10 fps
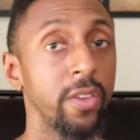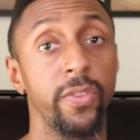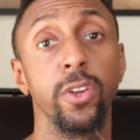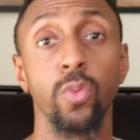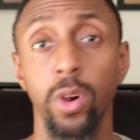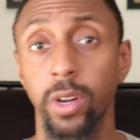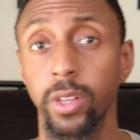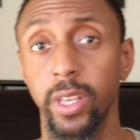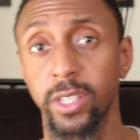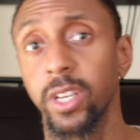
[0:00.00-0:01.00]
field worker,
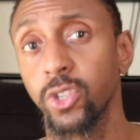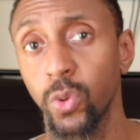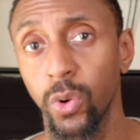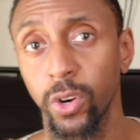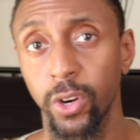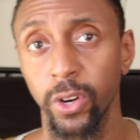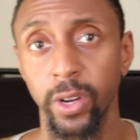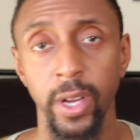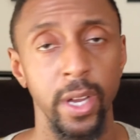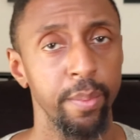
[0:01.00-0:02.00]
the essential
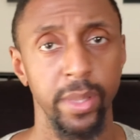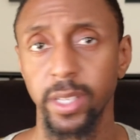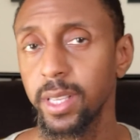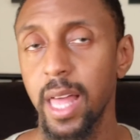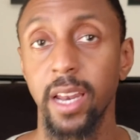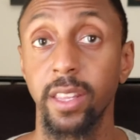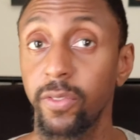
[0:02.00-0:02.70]
worker, but there's a lot of